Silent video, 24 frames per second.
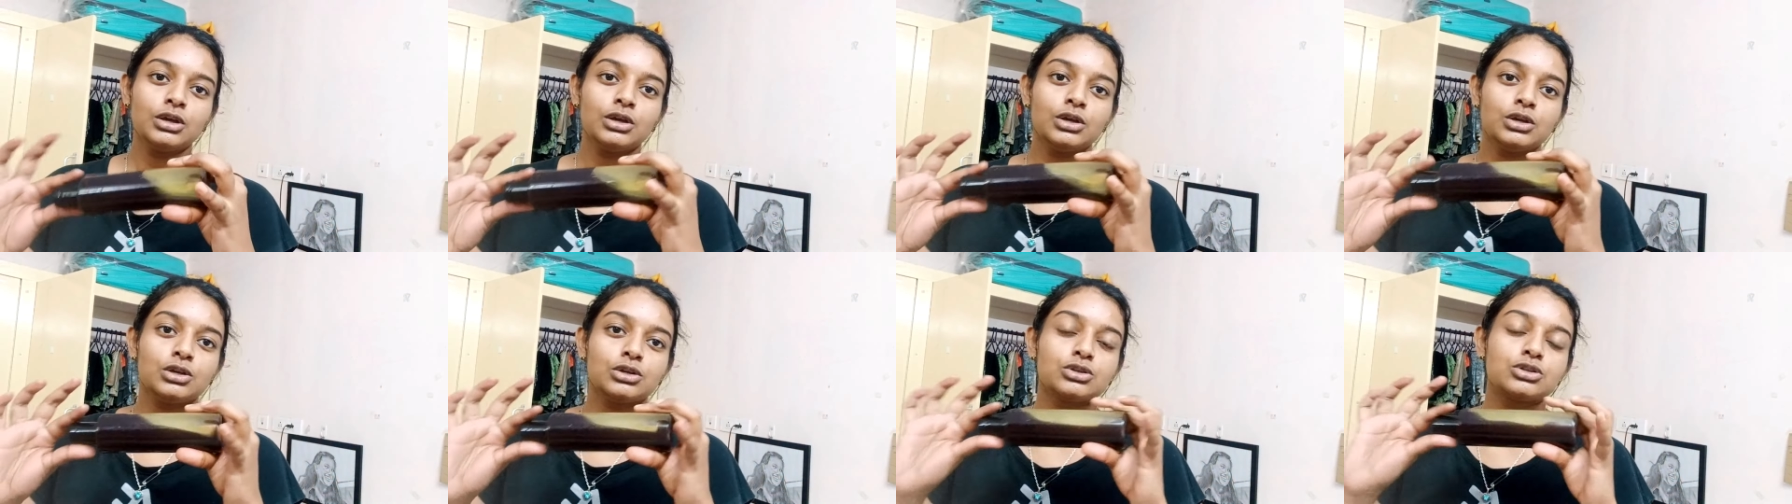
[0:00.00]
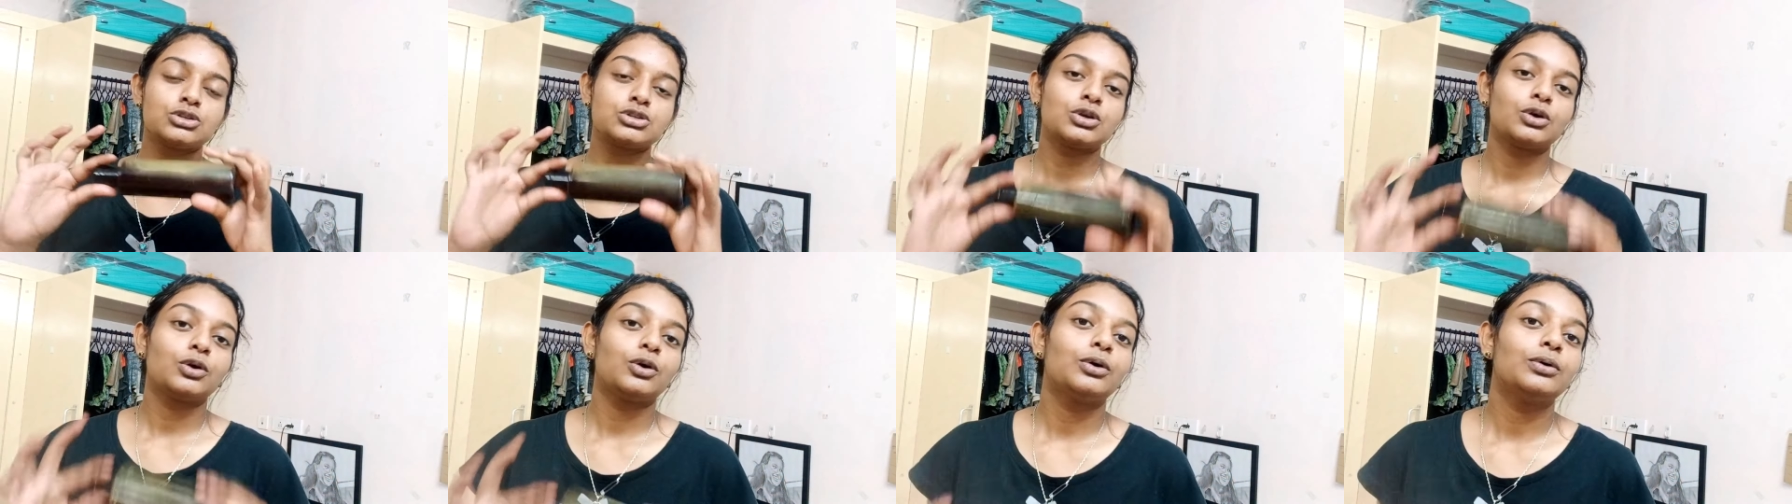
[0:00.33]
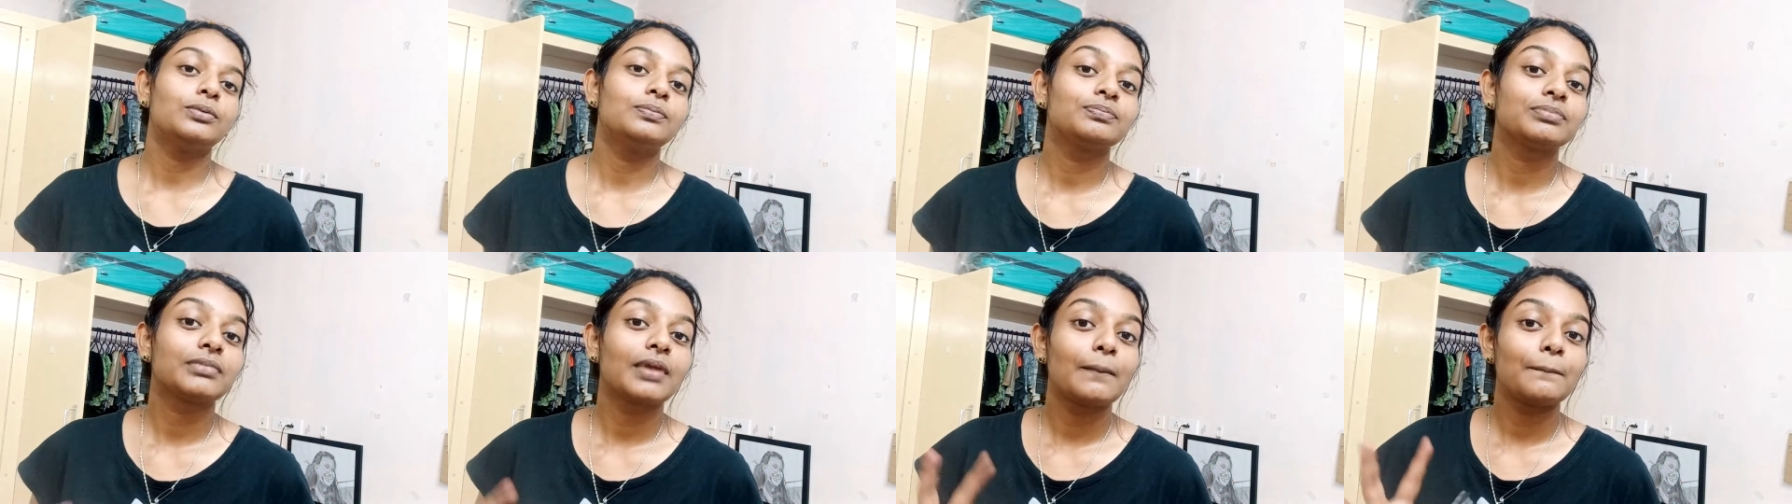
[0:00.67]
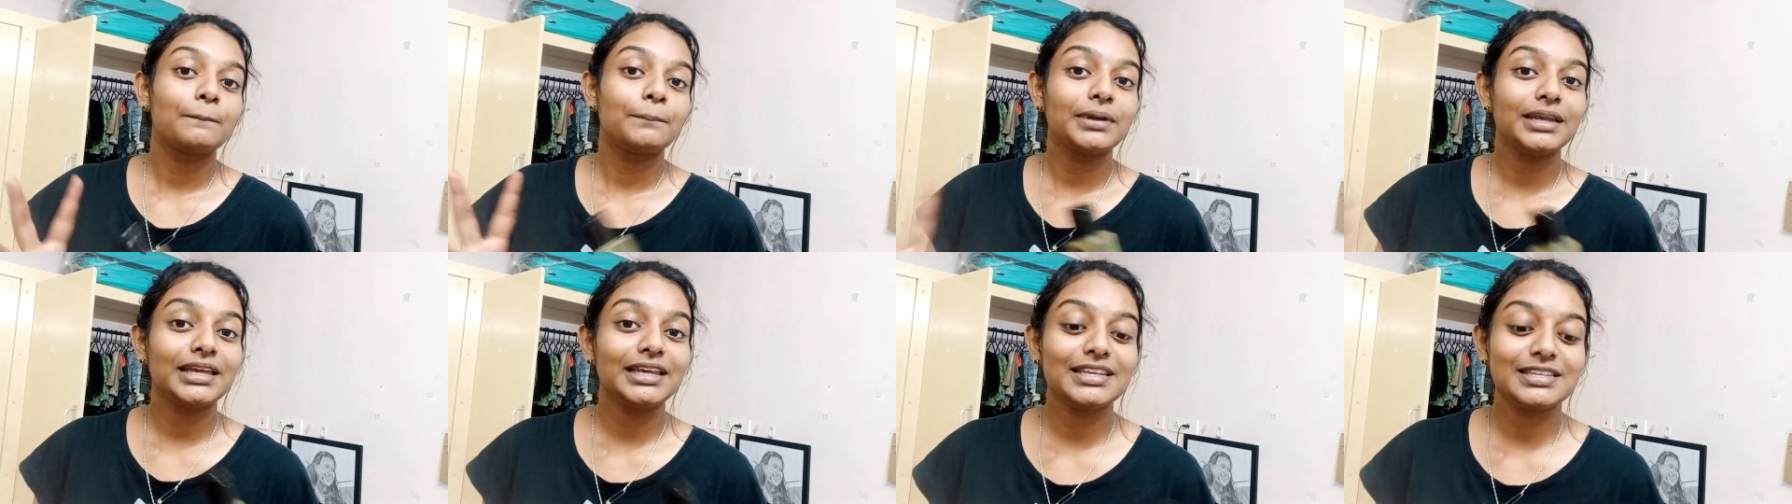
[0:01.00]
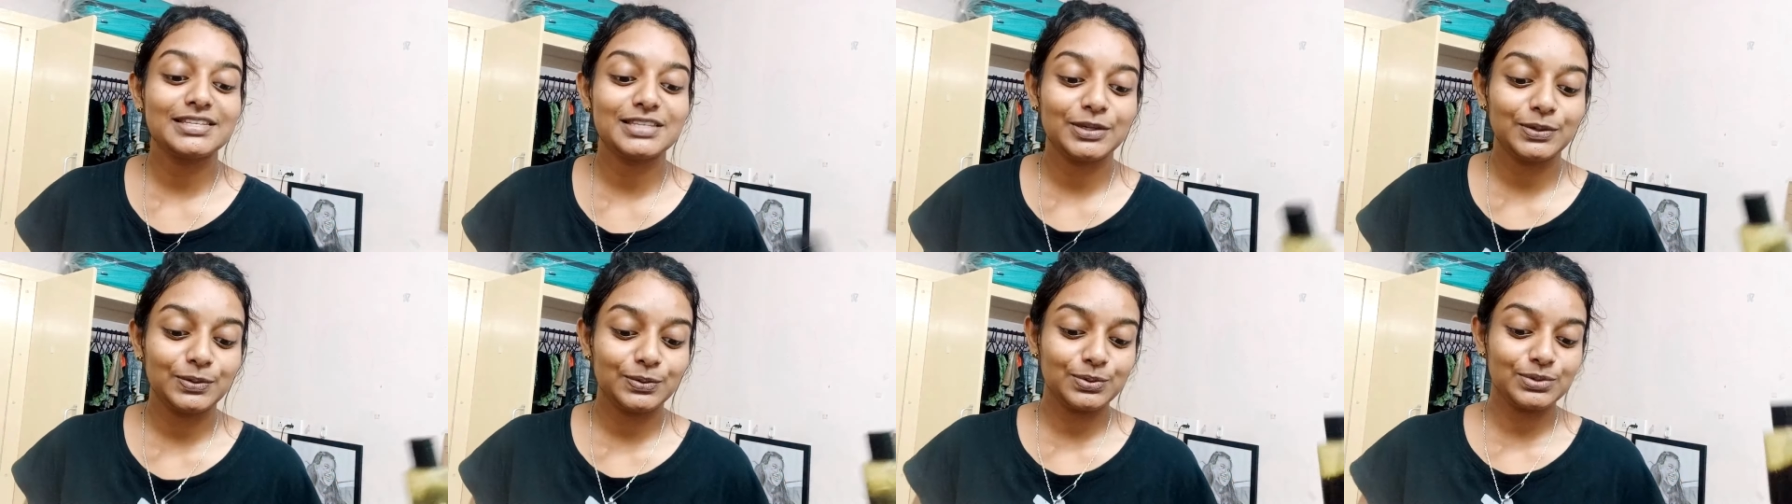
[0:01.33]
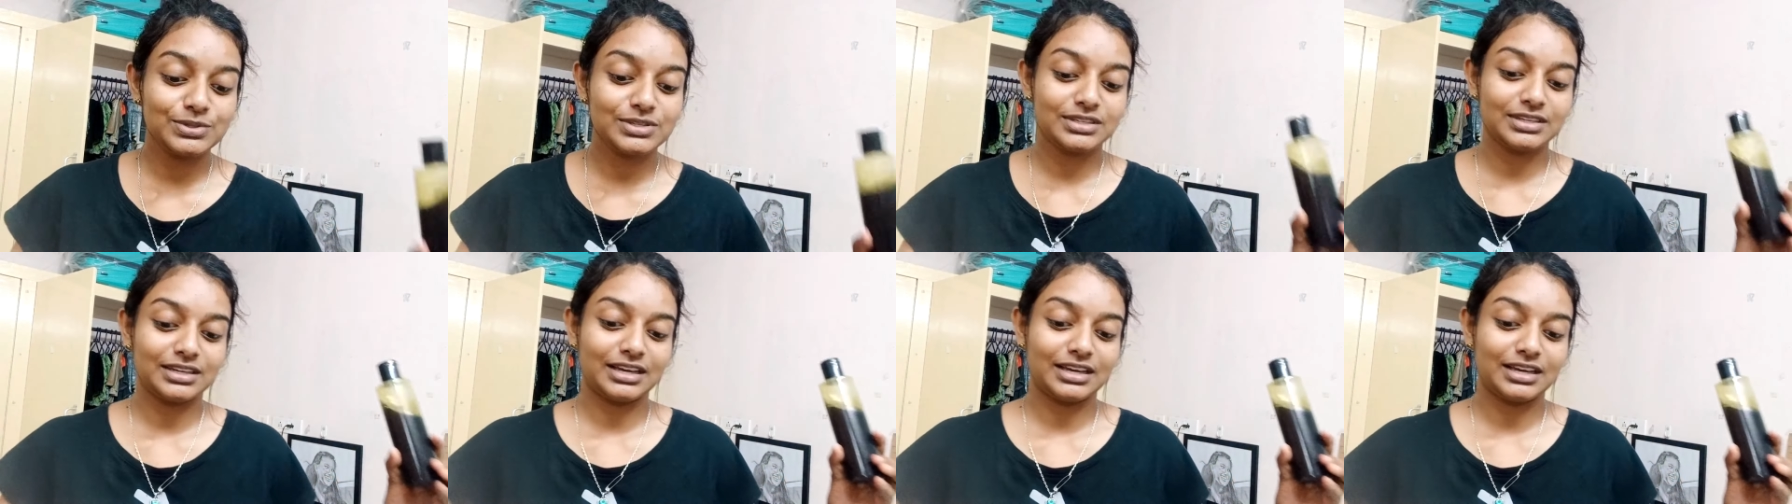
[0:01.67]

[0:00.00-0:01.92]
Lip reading: So please use